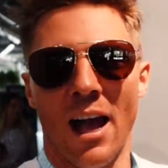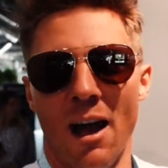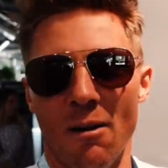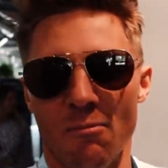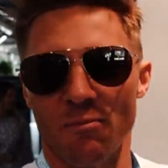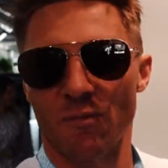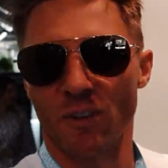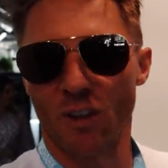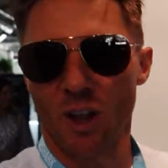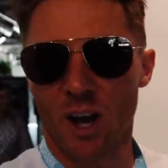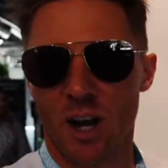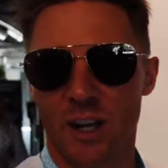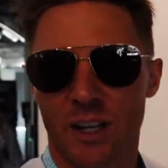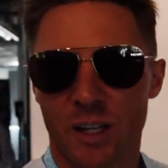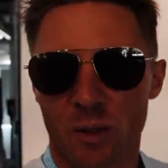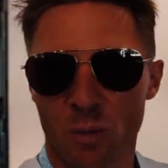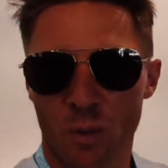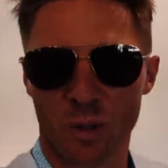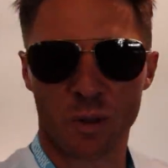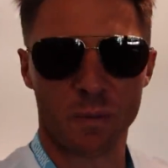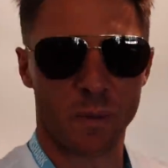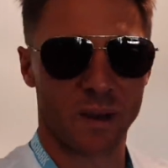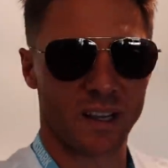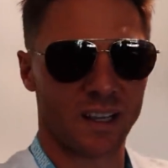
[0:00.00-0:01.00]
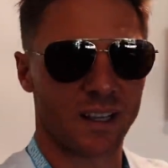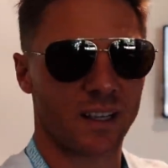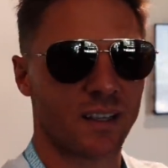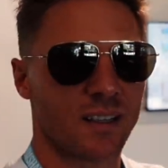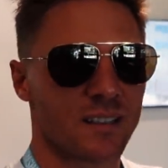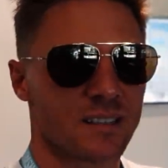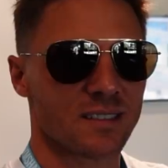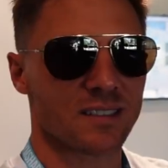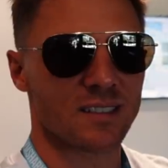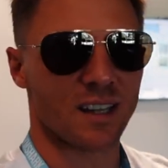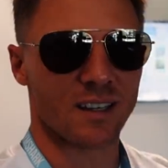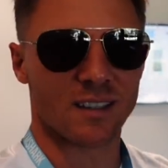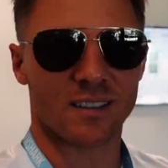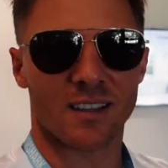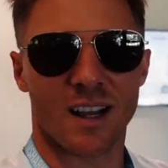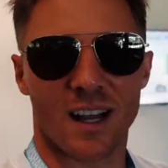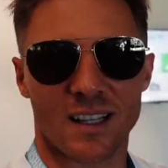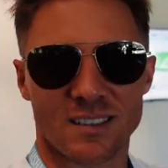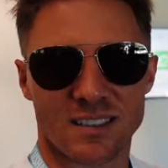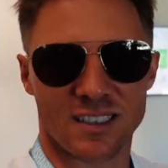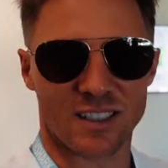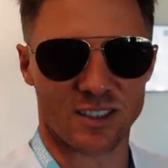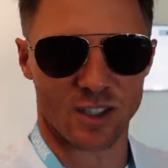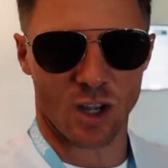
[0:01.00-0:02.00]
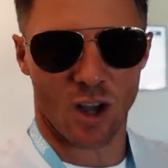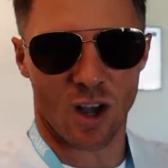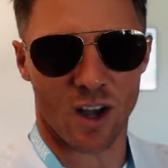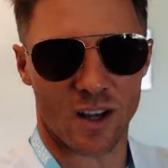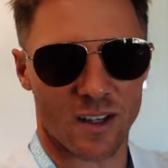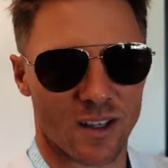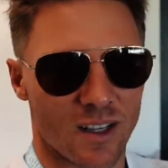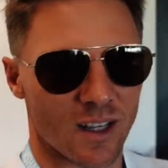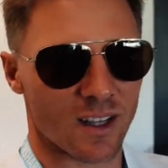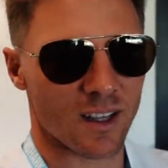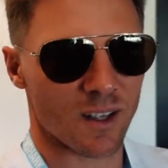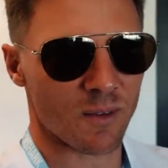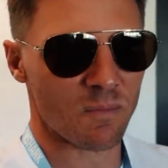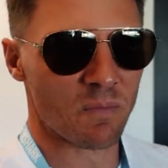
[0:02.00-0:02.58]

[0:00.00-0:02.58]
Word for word: I'm vlogging with my sunglasses on.